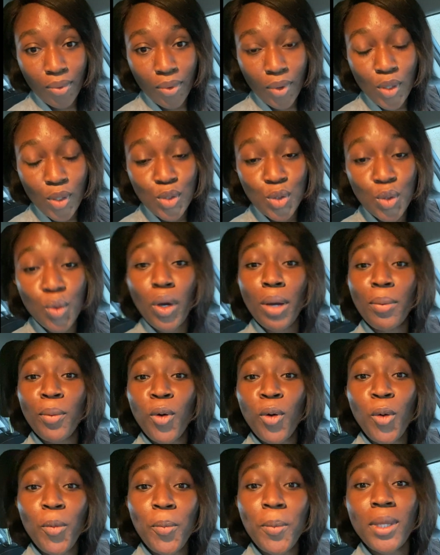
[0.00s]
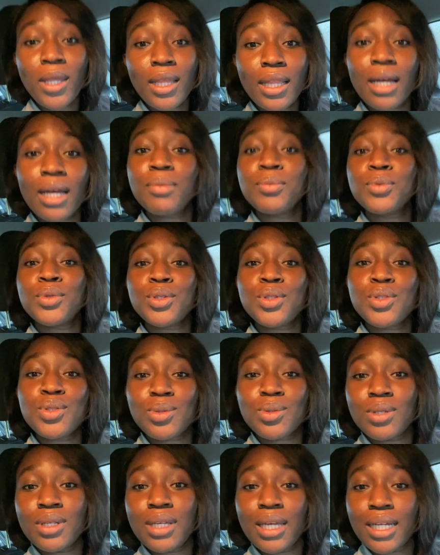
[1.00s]
So I'm hoping that I'm going
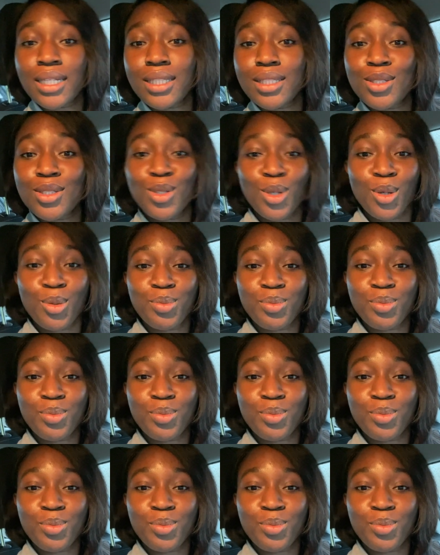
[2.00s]
to get some,